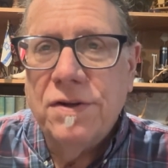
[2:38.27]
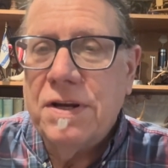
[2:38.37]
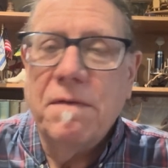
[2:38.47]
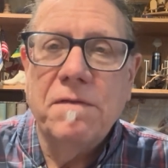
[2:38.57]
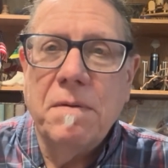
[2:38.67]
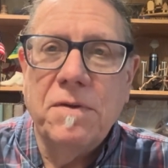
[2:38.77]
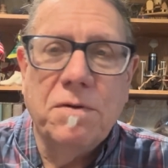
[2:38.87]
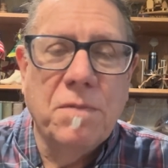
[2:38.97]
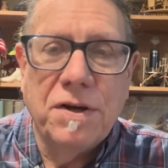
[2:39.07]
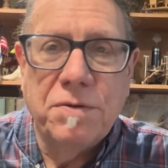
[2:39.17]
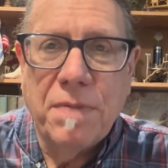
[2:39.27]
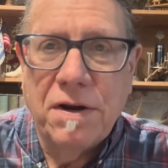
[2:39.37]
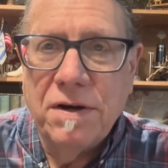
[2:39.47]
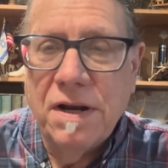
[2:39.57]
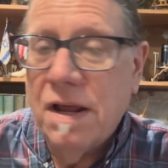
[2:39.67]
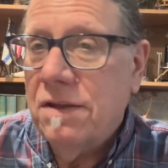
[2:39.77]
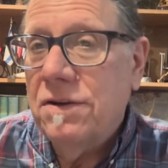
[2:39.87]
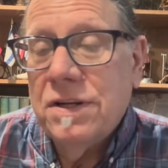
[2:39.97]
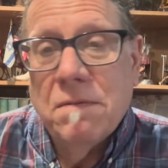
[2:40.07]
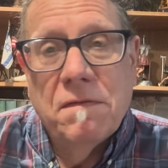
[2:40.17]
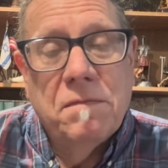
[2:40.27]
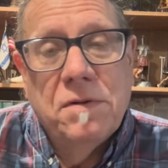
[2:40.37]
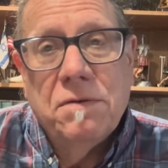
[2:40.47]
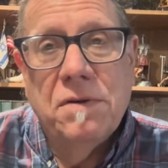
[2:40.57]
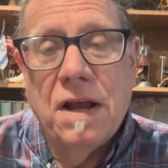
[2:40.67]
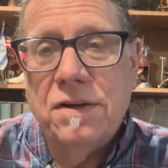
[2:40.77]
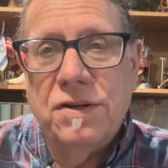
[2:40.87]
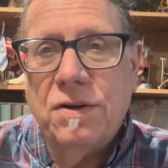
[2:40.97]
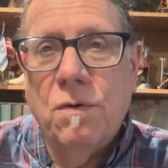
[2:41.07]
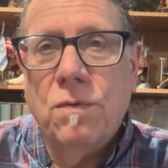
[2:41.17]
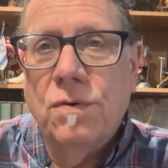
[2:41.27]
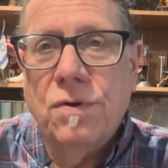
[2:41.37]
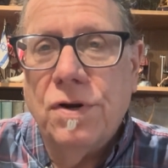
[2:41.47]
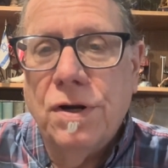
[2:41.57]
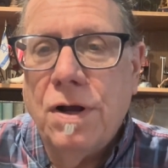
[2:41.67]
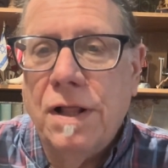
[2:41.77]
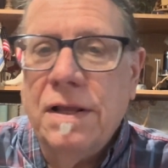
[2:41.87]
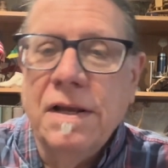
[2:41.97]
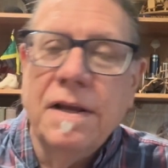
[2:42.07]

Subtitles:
Some of them do much better than others. Some of them do not so good at all.